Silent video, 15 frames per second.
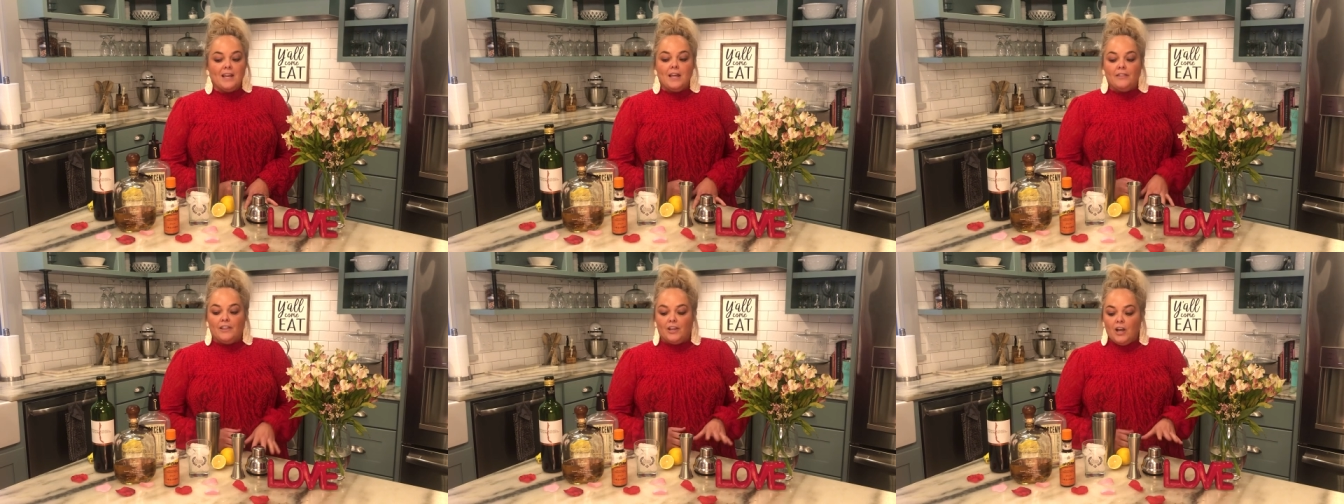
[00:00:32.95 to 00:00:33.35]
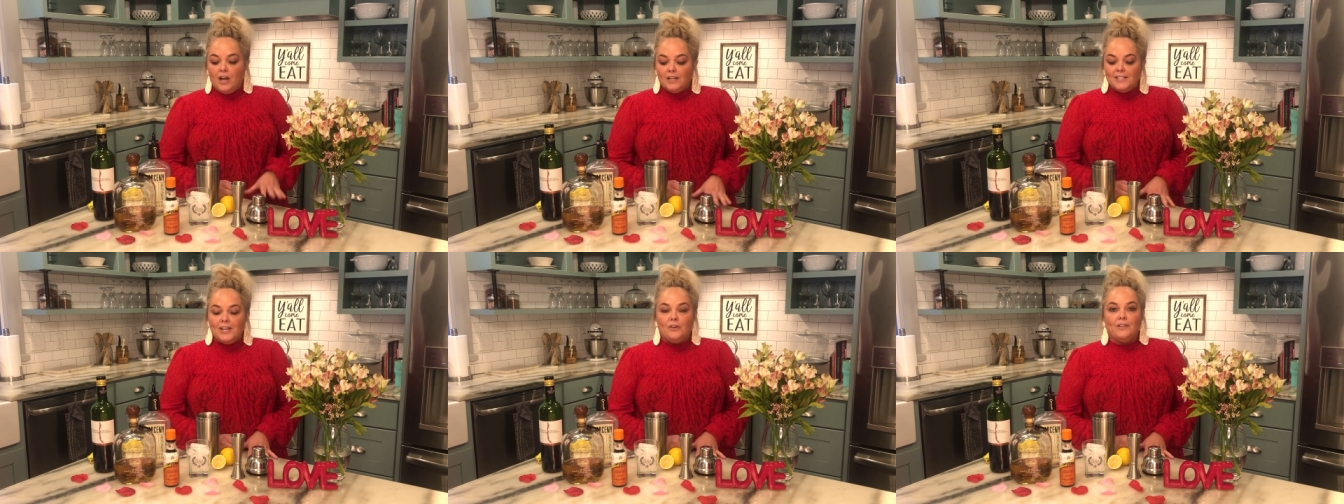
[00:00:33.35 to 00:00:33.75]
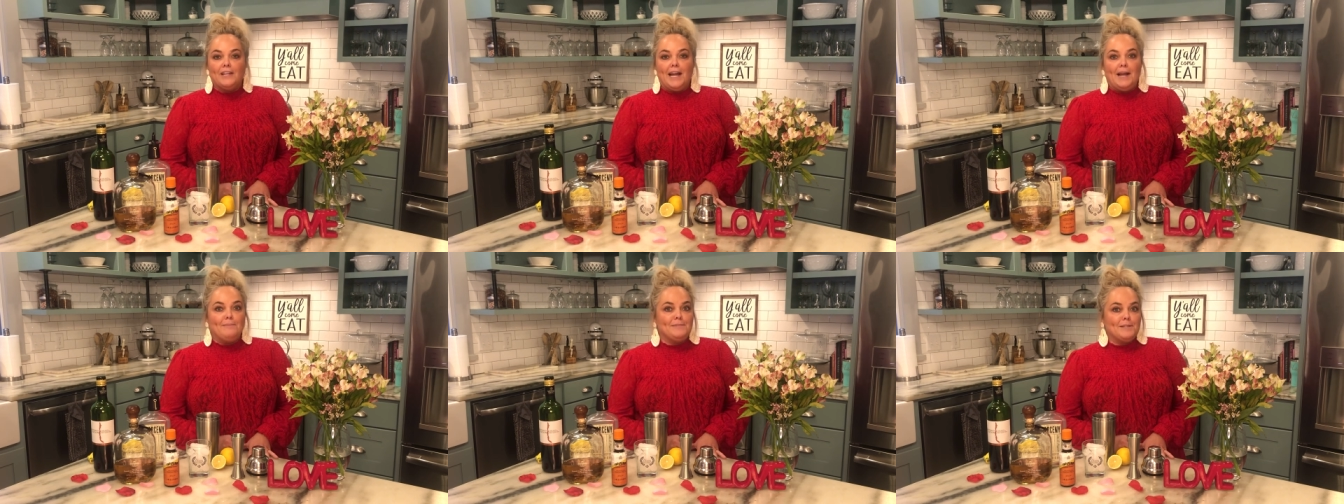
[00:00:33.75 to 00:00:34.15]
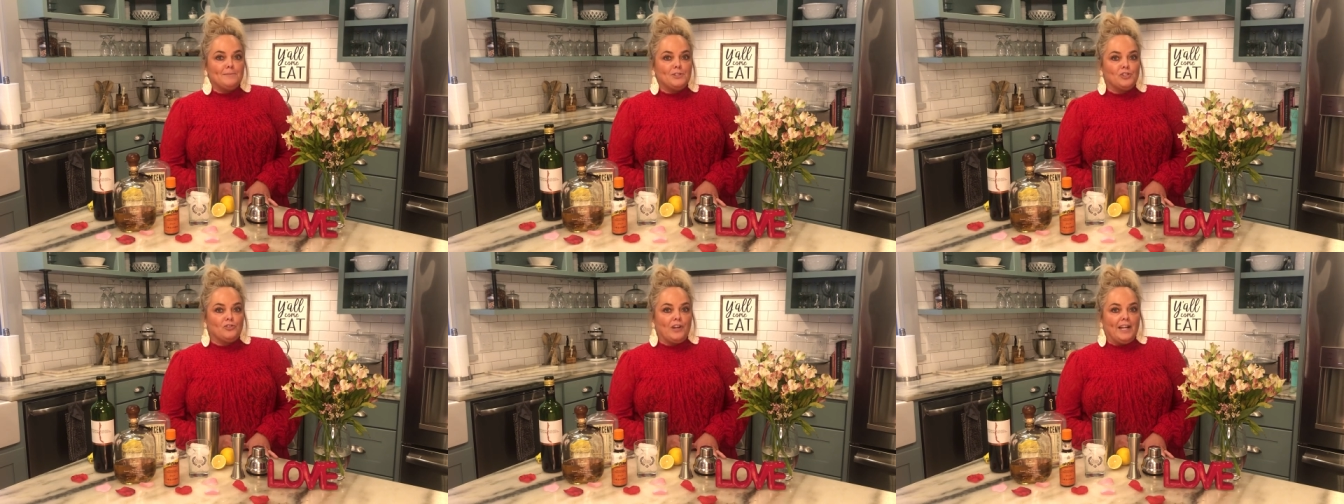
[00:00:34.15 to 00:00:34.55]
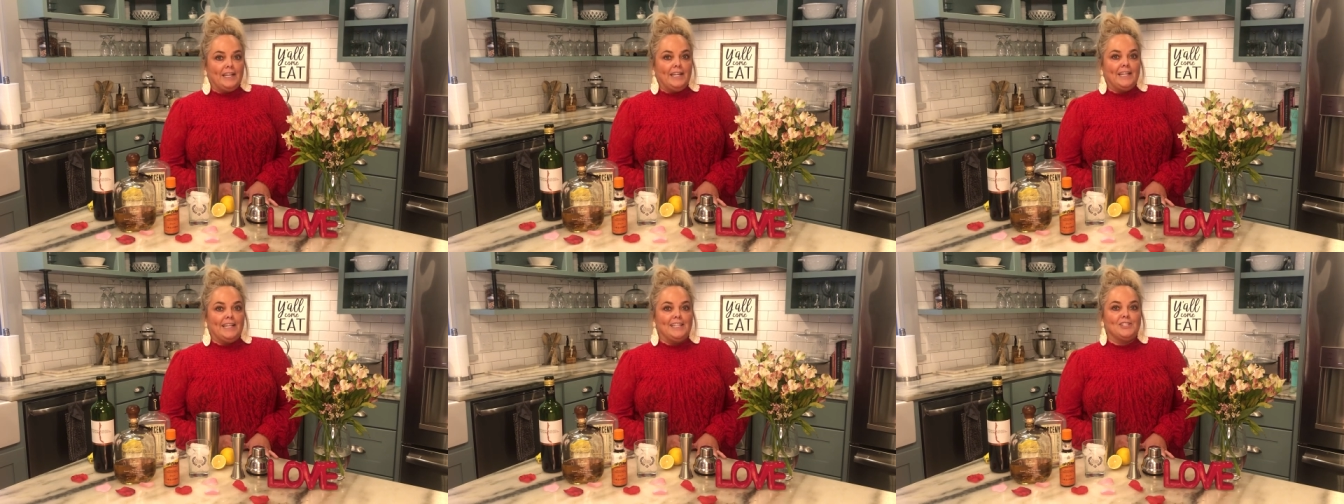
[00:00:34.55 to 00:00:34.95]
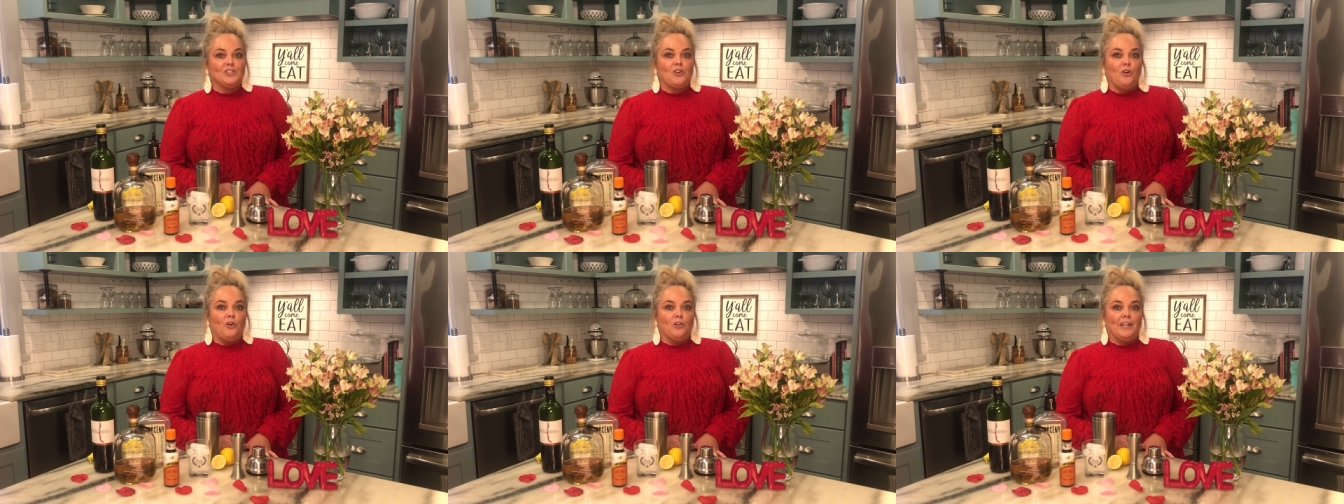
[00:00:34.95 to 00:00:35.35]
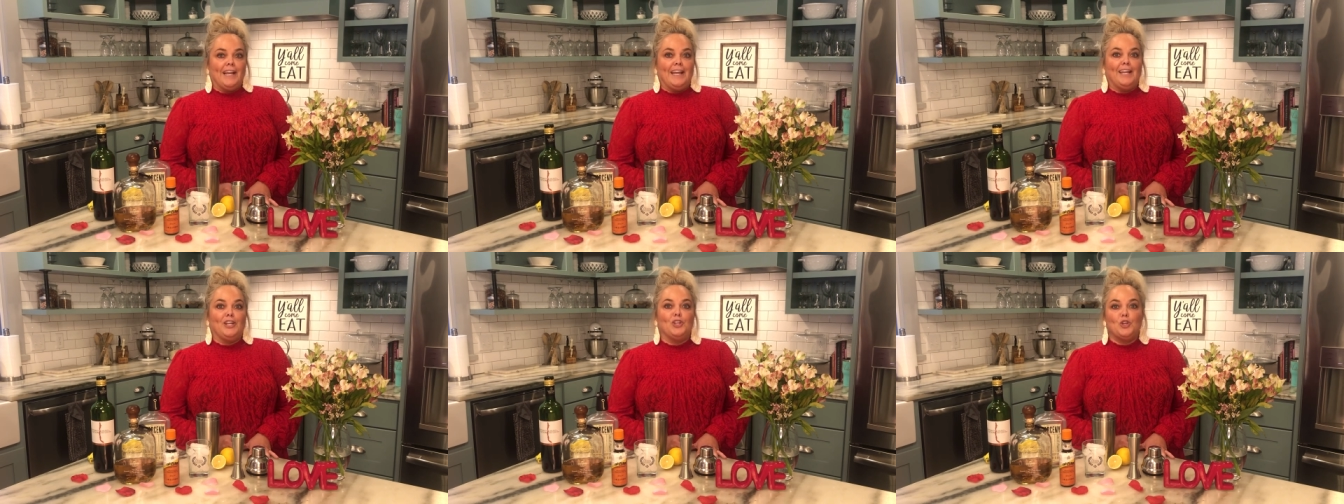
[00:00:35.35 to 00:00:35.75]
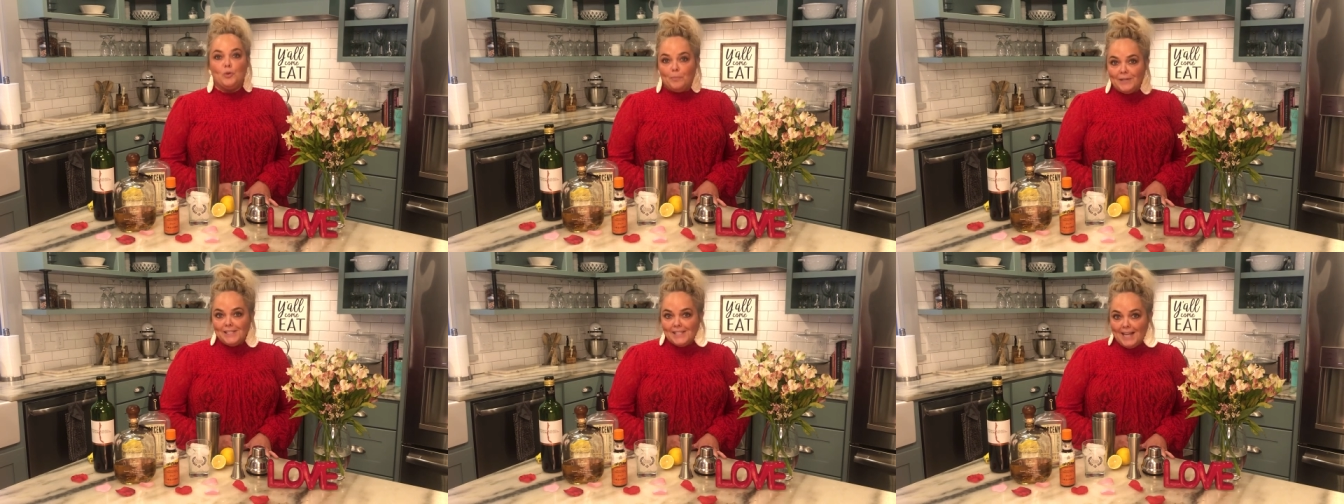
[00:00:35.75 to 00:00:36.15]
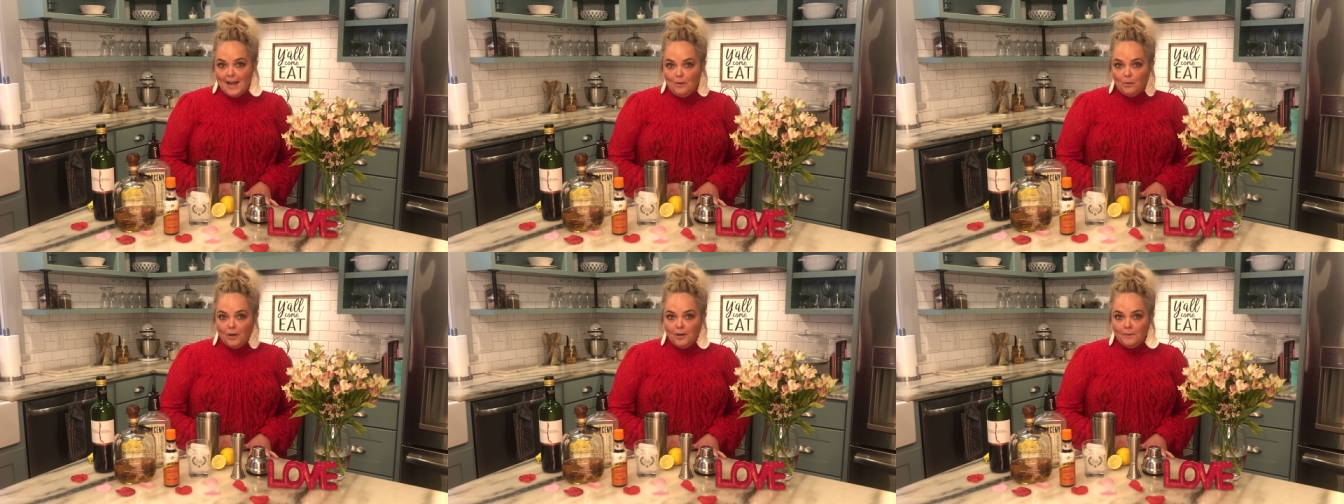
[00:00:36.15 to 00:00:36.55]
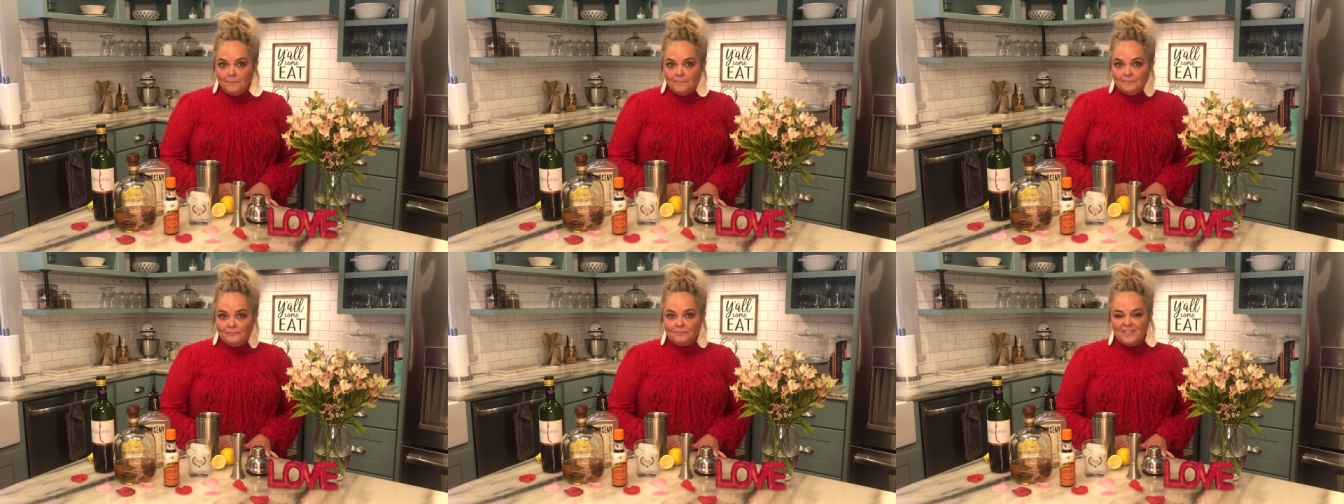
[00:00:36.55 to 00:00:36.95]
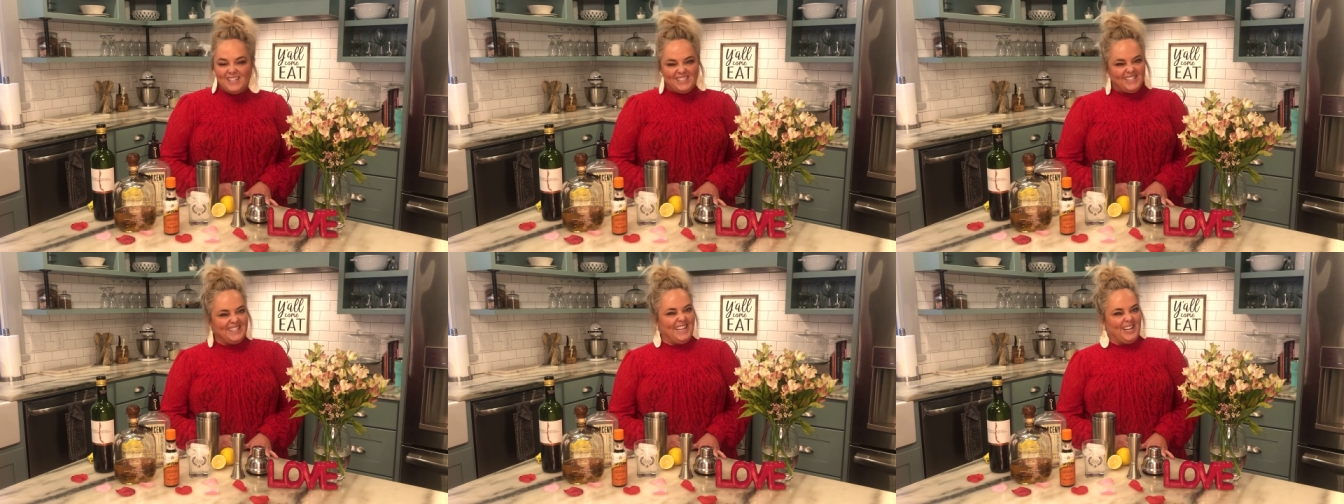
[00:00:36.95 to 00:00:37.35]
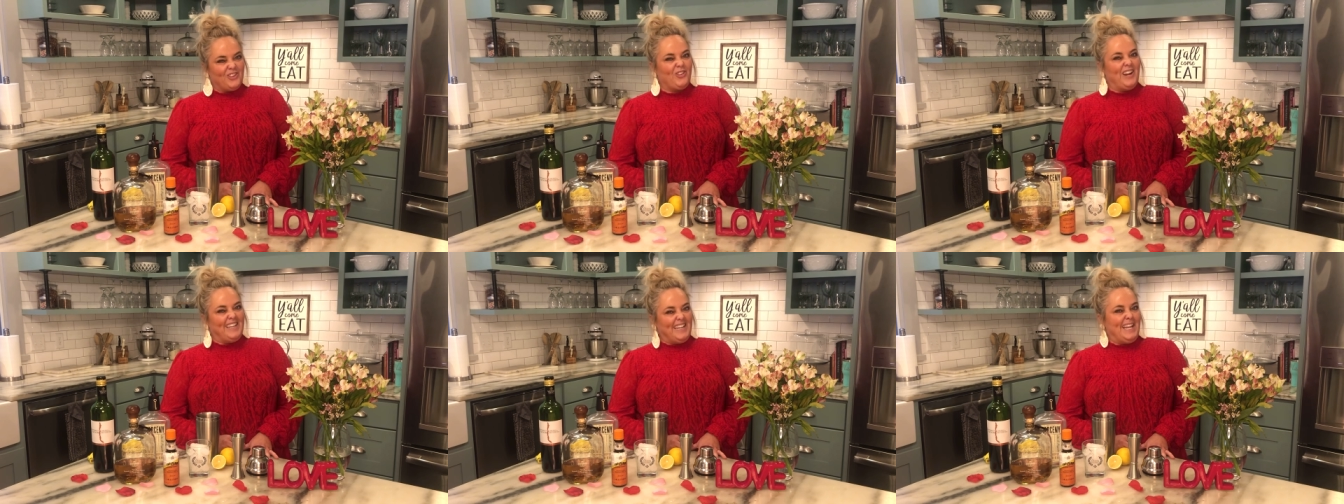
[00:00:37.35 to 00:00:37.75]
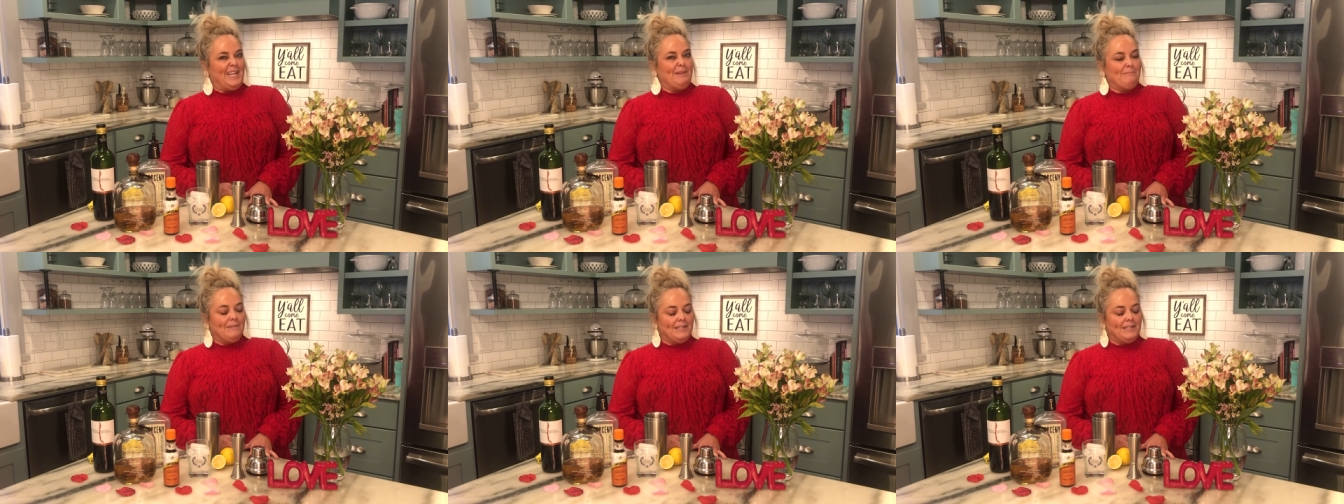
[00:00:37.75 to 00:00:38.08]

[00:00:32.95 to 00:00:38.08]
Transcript: The cocktail that I'm demonstrating is called a Cupid Sour. Isn't that a great name?